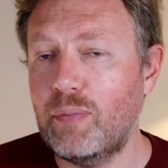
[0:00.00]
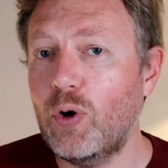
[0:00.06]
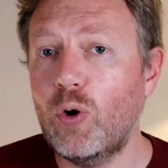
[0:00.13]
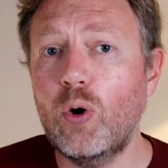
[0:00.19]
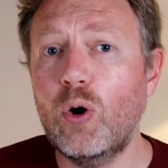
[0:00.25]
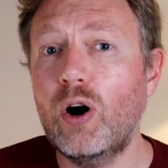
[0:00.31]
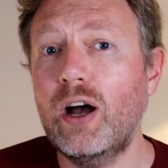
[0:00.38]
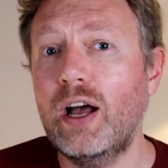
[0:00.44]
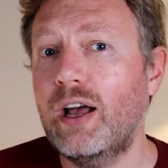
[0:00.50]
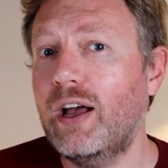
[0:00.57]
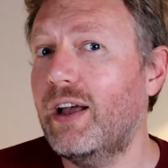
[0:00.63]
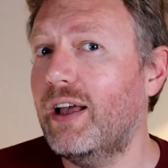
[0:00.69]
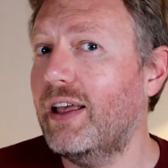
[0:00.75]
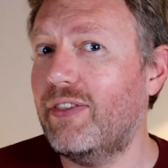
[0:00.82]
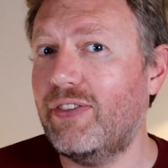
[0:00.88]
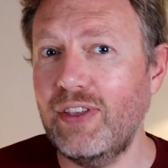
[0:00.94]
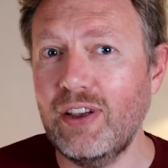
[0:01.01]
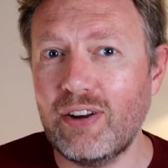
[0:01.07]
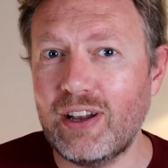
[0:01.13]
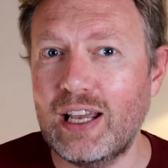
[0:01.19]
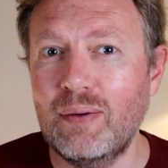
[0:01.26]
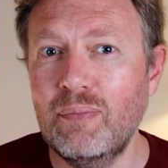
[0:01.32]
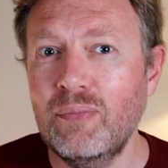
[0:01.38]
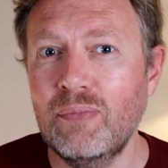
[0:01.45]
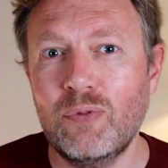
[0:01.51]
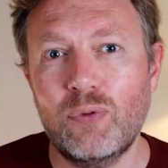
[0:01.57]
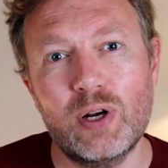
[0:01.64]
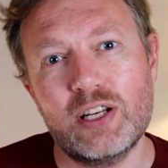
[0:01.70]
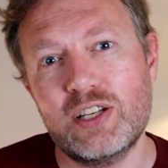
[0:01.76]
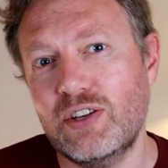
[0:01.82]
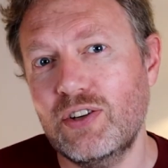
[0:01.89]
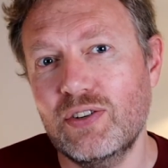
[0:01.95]
or Ethereum,
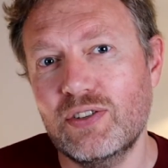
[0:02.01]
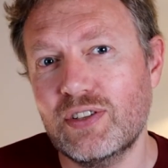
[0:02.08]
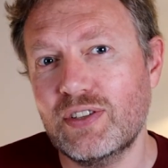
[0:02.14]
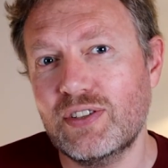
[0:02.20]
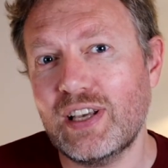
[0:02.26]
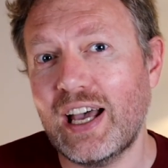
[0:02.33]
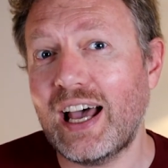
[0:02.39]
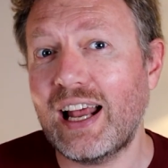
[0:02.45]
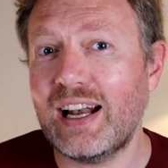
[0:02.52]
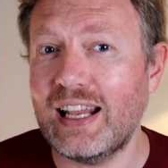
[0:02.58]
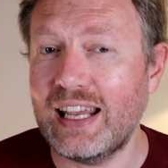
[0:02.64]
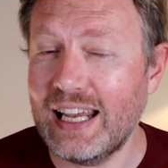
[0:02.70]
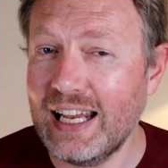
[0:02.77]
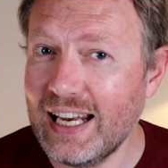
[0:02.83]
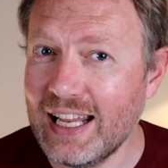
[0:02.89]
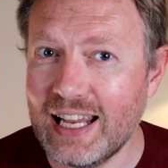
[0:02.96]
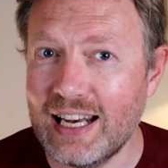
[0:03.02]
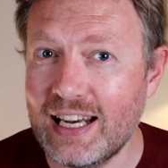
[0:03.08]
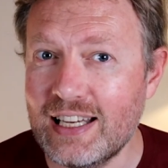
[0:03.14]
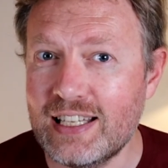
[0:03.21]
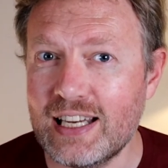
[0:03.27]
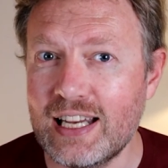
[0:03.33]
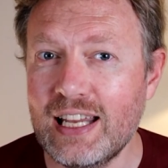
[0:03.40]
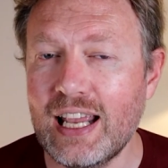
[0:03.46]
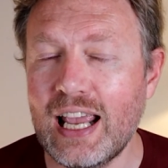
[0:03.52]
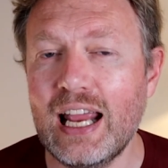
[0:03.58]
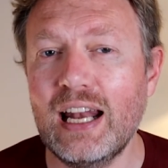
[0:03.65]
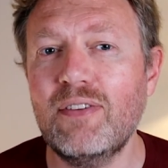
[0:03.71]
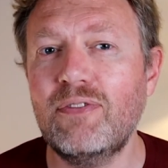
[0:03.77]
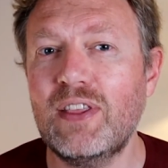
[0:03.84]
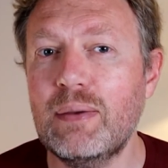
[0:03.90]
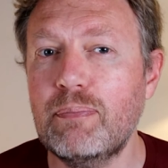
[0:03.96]
which uses hardly any energy, and
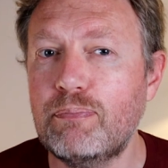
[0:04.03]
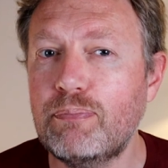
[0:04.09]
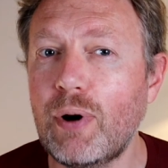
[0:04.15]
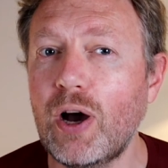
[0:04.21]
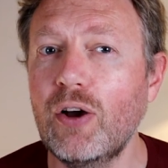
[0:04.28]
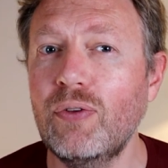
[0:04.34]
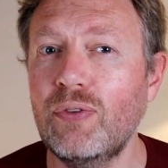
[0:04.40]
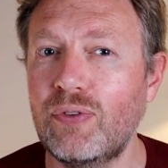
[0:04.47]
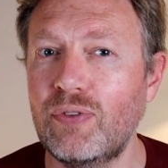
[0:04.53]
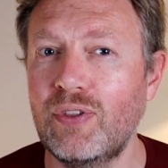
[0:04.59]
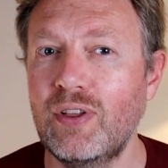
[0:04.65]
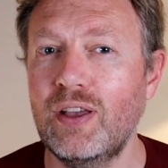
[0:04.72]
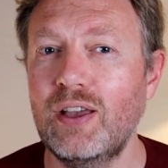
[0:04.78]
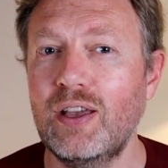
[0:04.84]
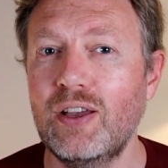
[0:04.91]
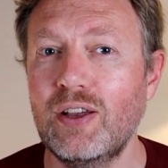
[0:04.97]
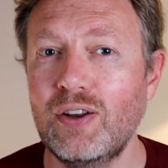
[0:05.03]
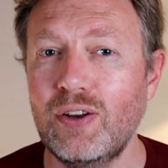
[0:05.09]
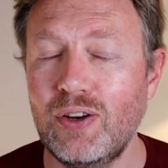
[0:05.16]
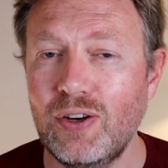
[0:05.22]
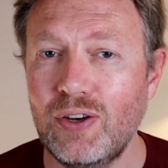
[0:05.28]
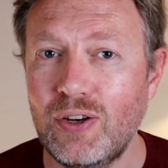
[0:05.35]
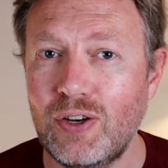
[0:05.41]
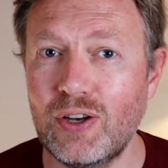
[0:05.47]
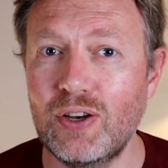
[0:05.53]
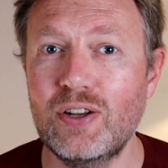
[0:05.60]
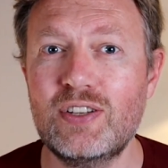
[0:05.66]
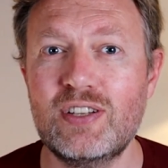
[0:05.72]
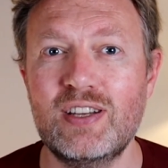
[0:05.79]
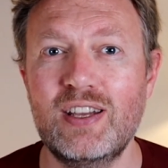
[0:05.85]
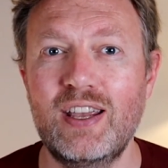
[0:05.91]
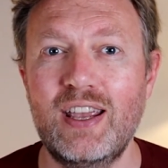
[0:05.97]
if they're both
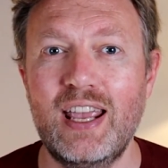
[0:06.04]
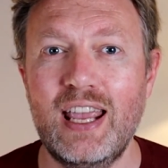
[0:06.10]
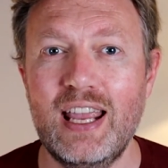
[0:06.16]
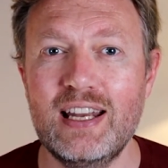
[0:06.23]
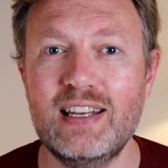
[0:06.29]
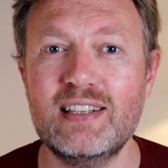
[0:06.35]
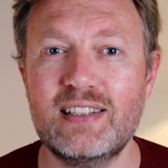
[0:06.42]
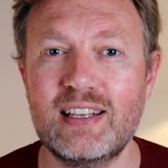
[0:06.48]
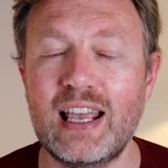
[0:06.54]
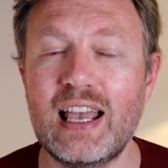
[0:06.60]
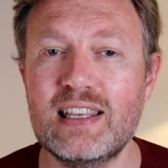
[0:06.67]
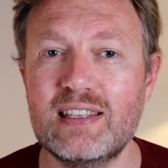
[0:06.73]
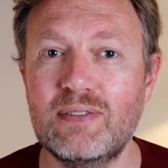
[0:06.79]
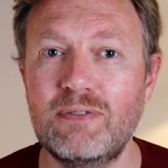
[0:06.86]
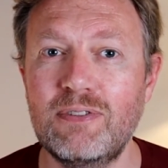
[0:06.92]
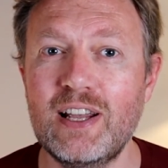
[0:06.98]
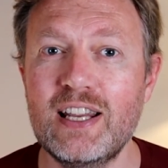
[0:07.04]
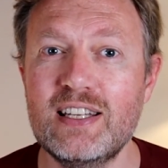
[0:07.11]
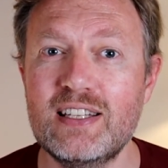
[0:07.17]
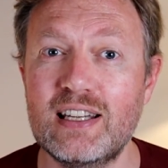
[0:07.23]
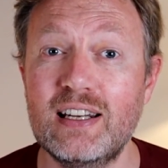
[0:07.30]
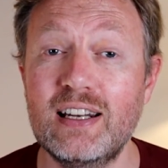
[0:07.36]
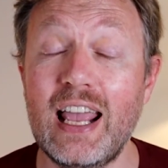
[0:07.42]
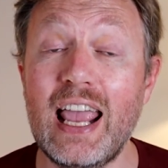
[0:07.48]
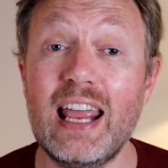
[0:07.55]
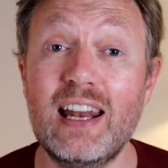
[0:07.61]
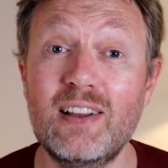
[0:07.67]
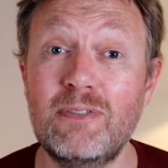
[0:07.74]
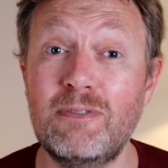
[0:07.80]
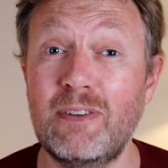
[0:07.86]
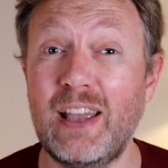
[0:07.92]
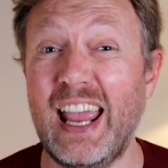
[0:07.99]
good hedges against inflation, and
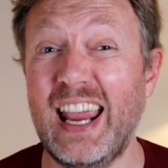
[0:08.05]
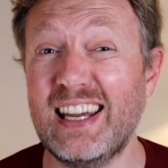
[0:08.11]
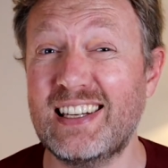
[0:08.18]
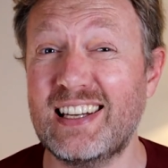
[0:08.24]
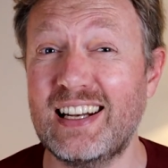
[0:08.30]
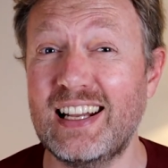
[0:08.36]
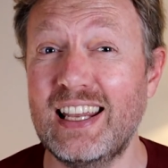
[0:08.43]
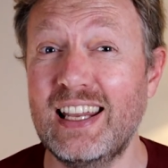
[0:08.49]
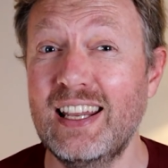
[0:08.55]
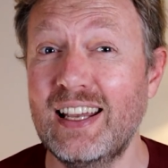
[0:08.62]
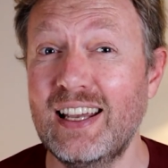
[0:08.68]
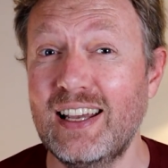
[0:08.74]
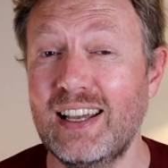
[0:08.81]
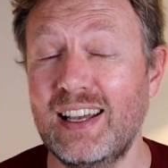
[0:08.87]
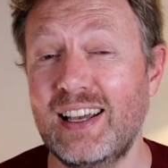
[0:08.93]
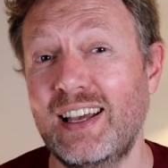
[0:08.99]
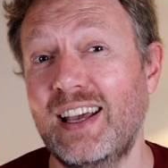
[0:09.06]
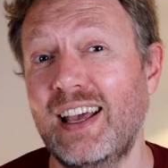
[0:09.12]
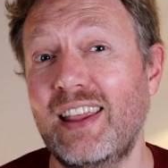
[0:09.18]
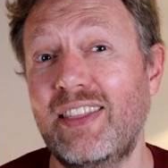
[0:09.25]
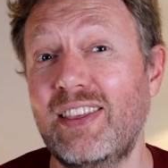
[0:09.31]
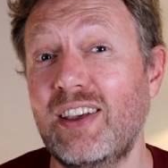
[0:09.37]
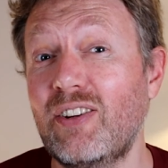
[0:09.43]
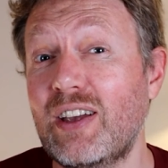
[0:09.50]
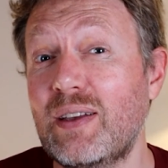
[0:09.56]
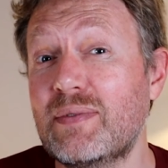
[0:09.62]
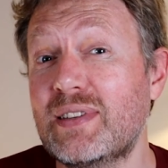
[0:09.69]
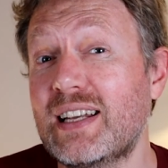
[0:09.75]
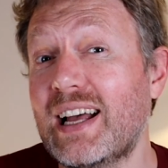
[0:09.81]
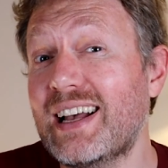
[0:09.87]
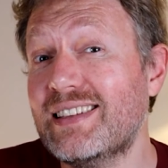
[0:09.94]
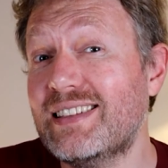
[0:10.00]
if actually Ethereum
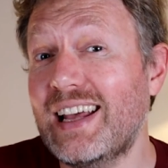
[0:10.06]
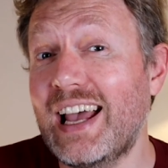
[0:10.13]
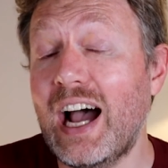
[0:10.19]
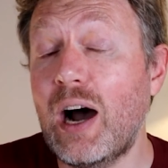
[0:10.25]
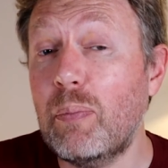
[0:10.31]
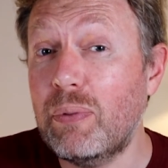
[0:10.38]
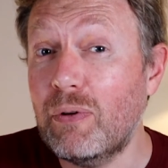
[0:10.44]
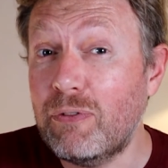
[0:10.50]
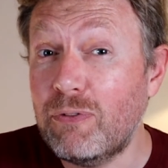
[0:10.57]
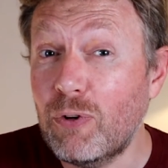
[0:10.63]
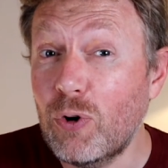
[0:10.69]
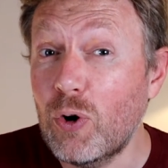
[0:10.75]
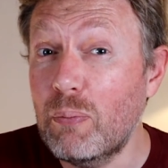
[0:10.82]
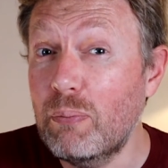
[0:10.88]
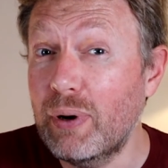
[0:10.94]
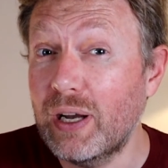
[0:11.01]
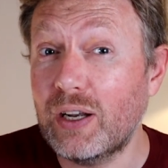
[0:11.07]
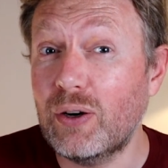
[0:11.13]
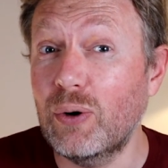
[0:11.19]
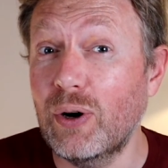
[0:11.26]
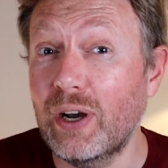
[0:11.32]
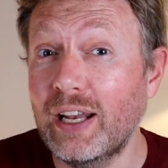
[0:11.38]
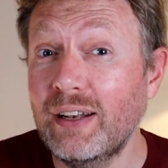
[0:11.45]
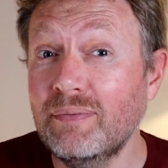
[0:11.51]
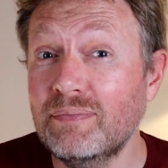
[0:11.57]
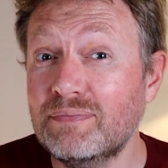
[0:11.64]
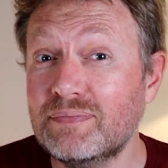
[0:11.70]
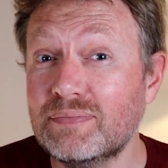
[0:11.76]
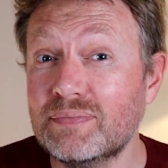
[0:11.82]
starts to outperform Bitcoin